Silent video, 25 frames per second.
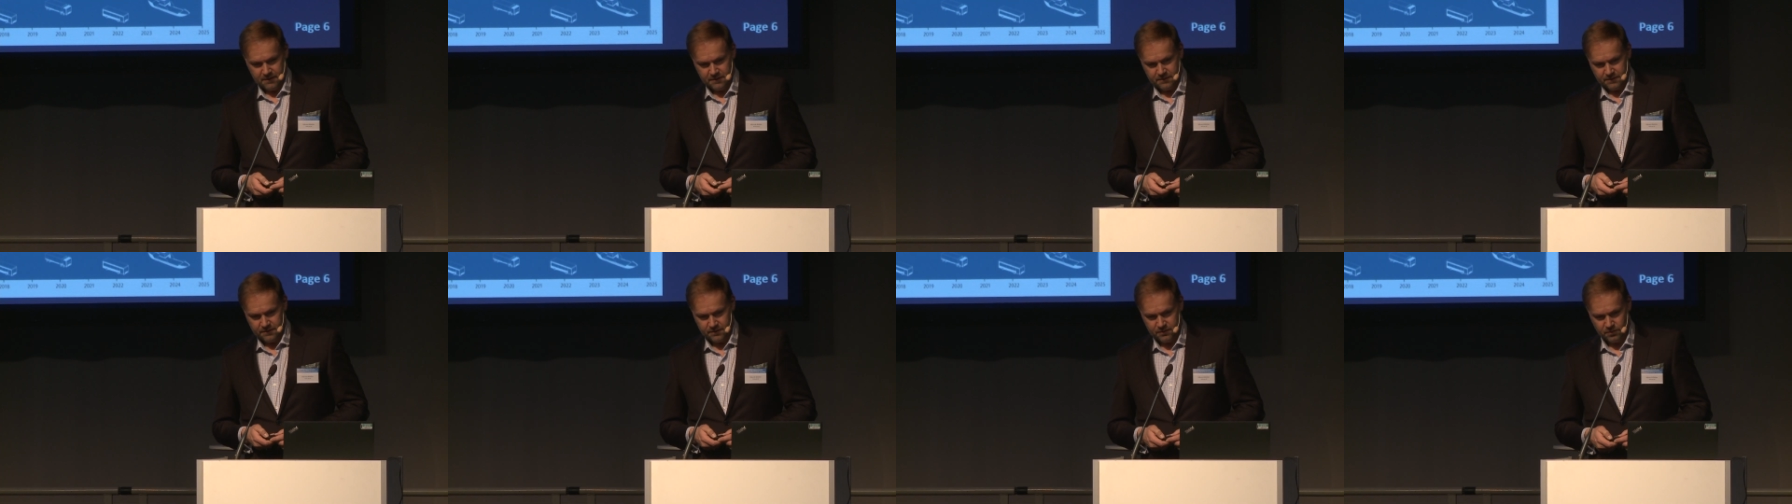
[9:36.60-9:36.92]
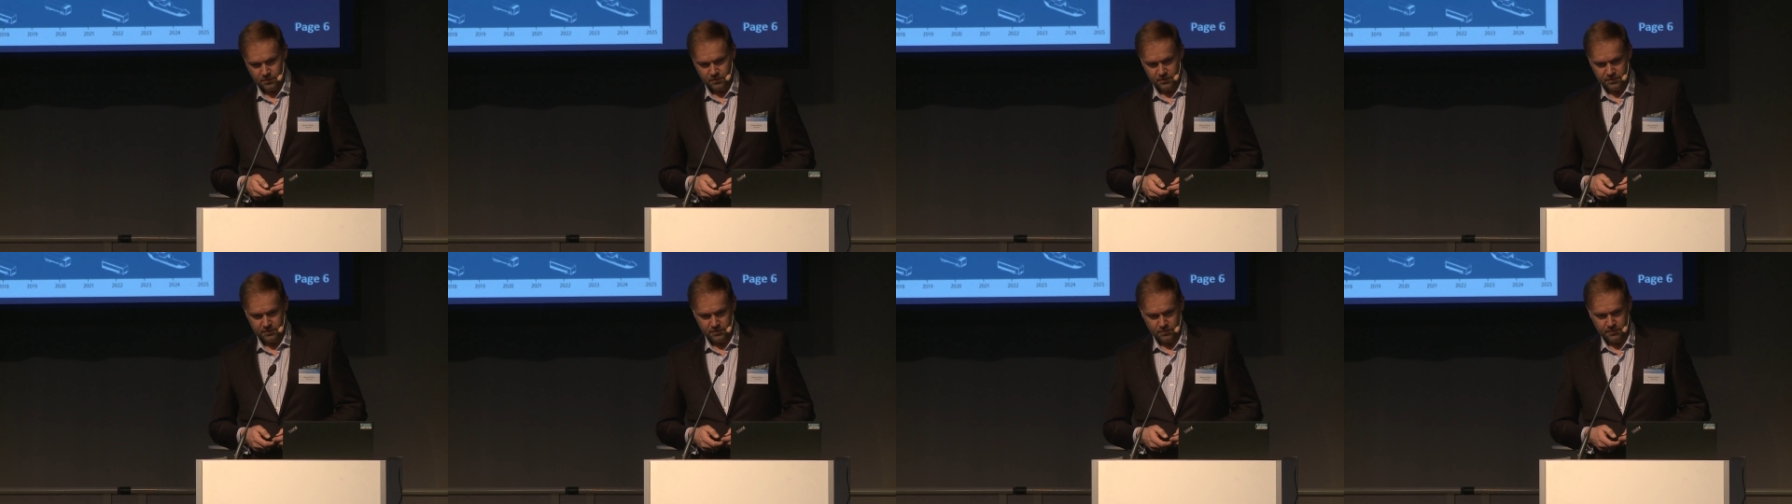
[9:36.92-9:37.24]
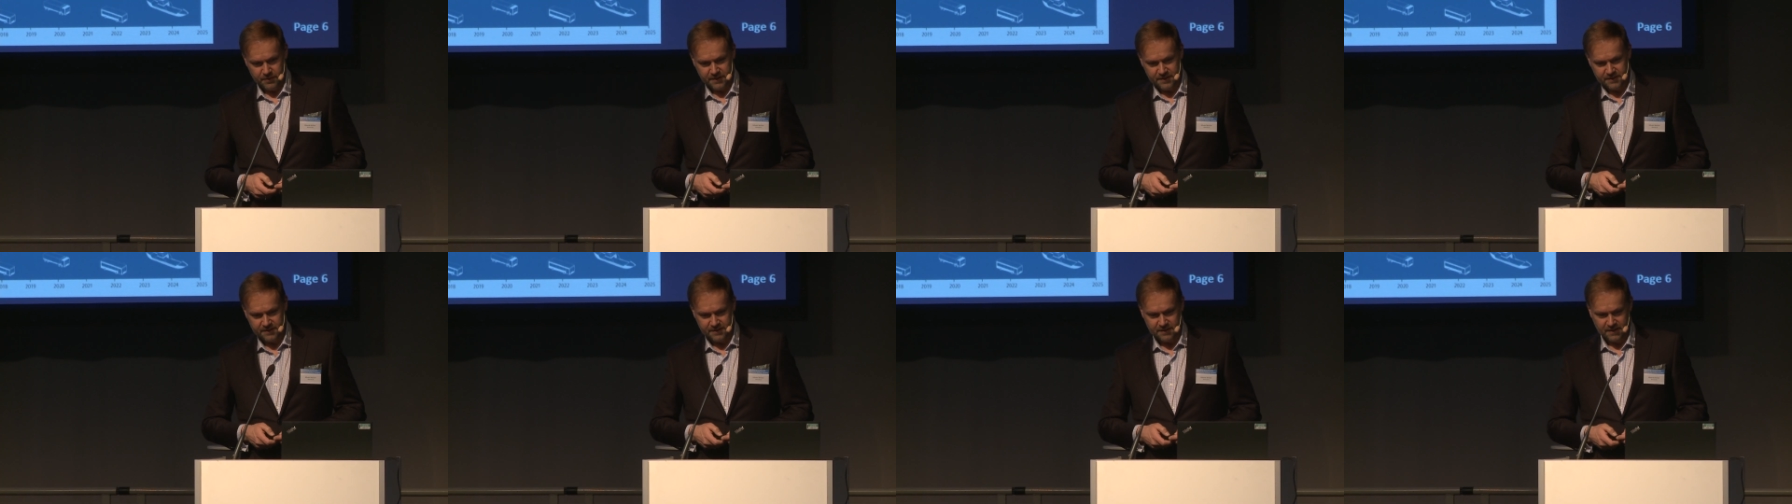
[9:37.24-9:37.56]
So, so
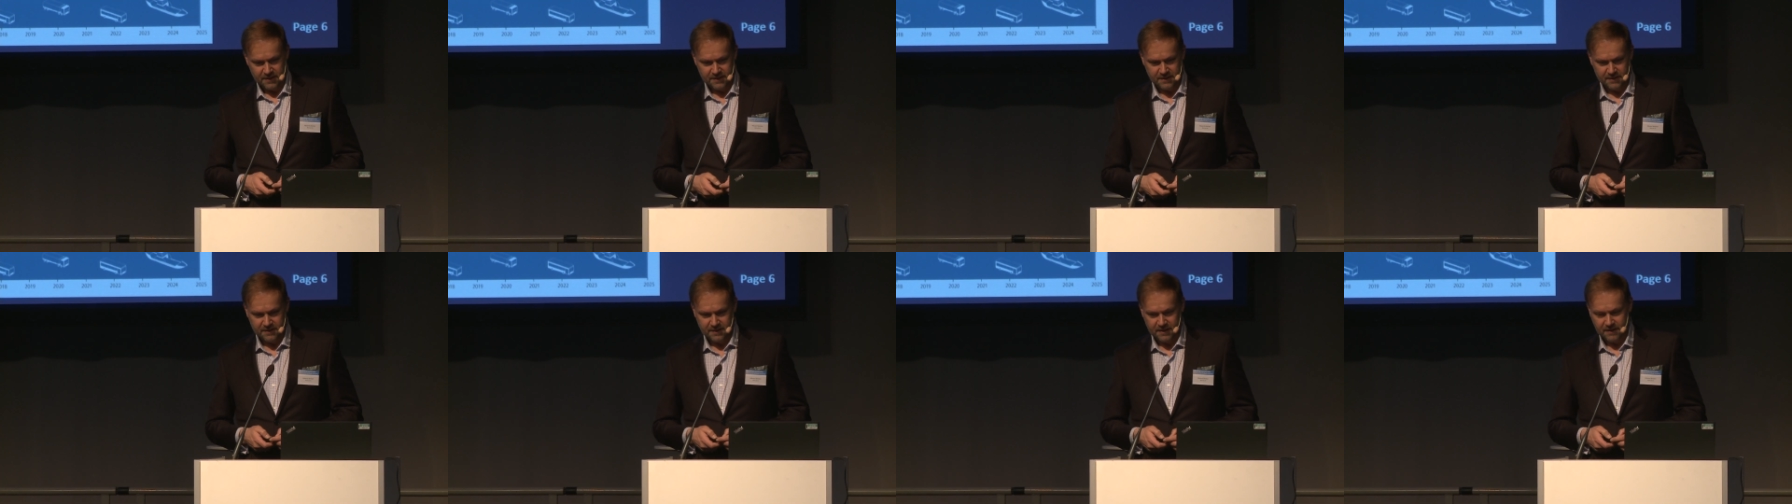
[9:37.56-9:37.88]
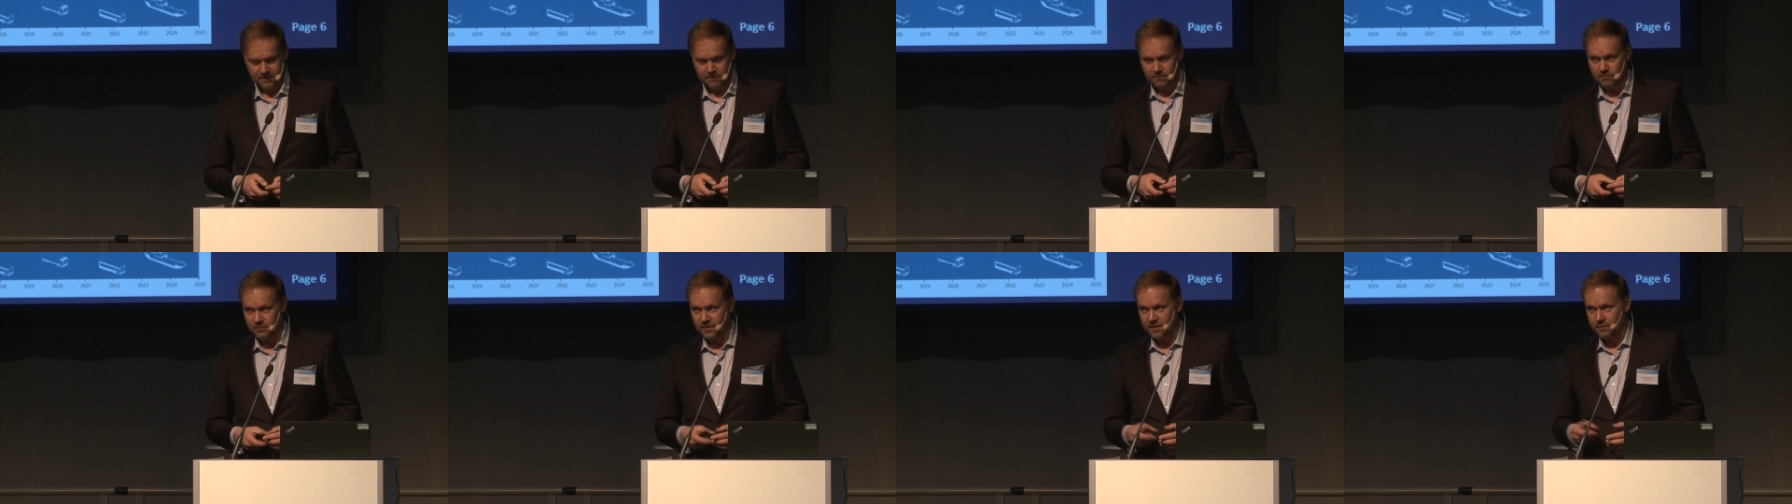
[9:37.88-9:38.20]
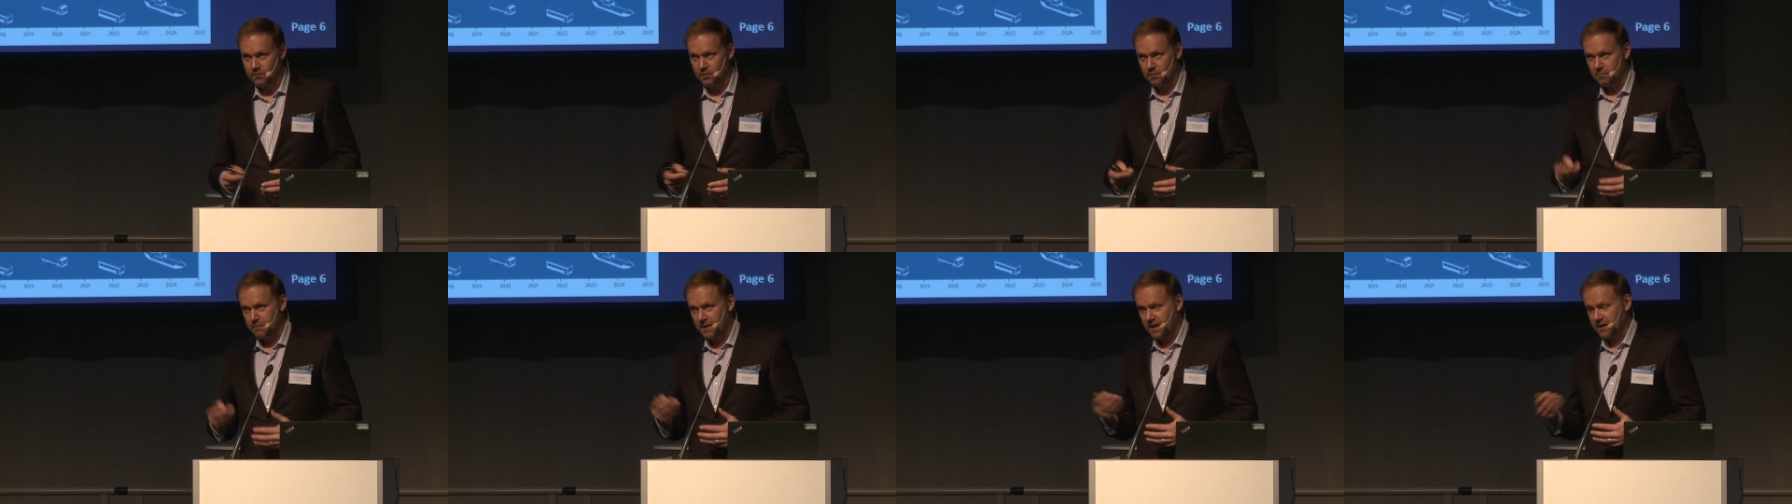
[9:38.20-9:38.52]
we decided that we
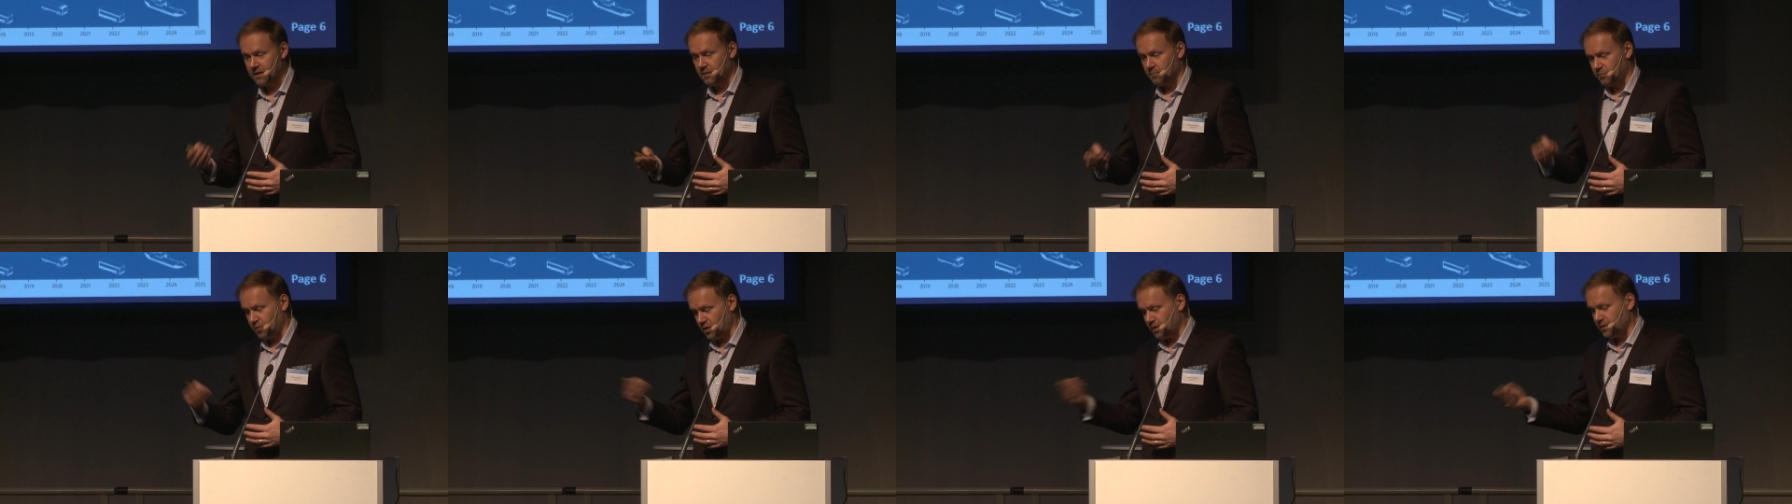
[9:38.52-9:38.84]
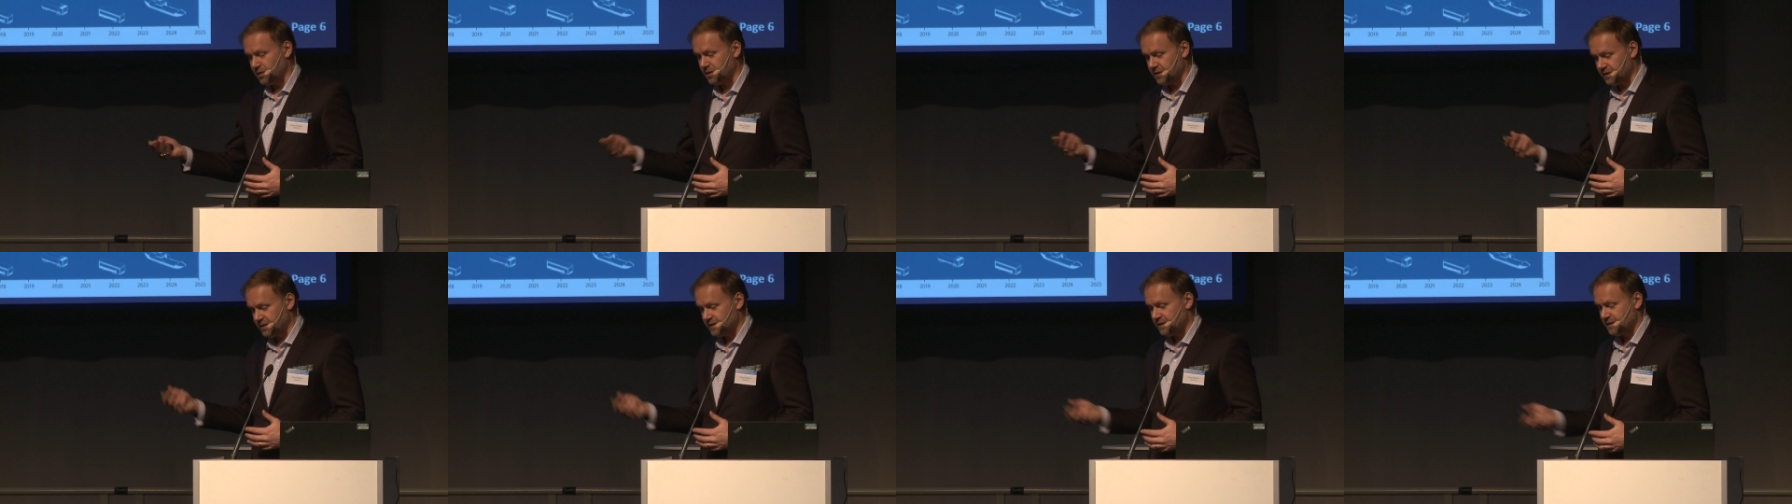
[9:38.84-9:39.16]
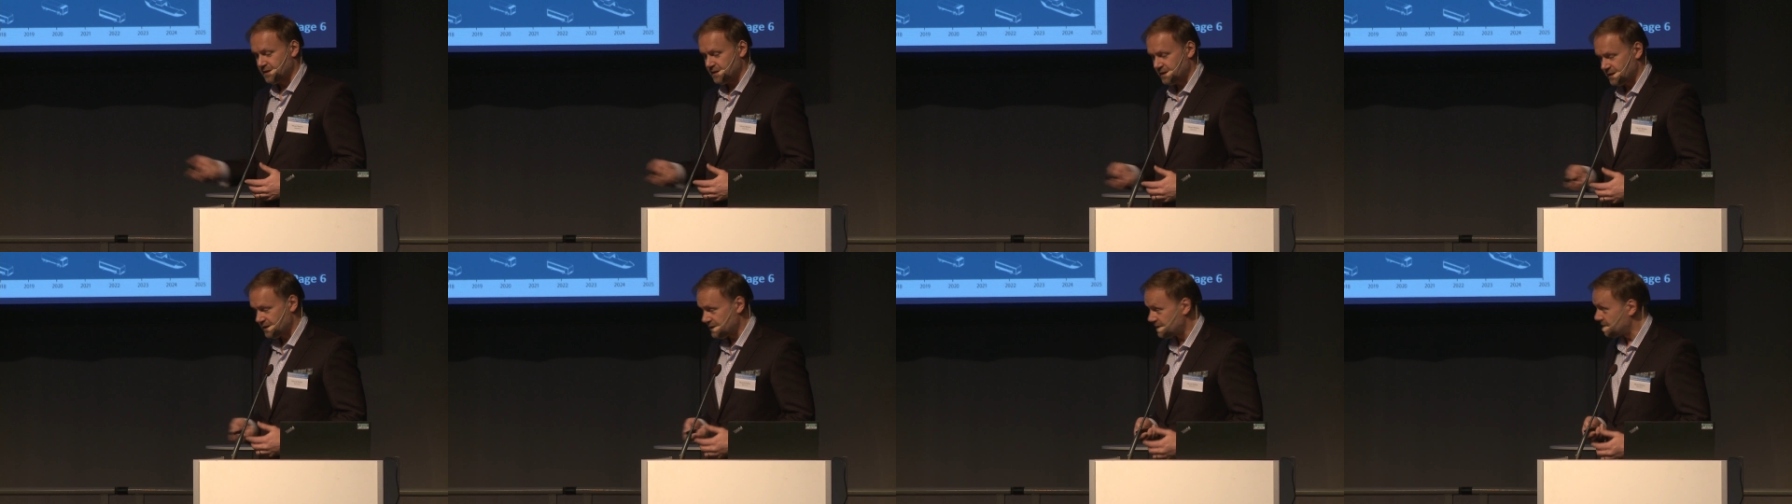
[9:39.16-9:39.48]
will make a
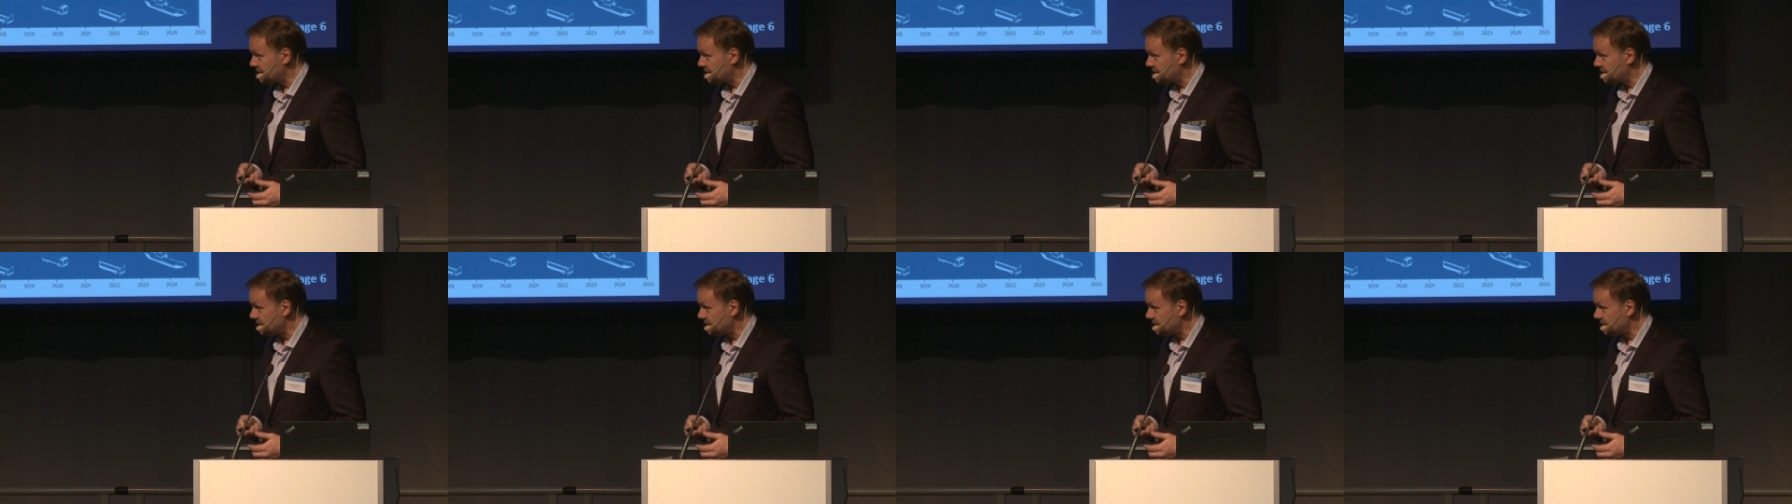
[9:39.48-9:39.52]
product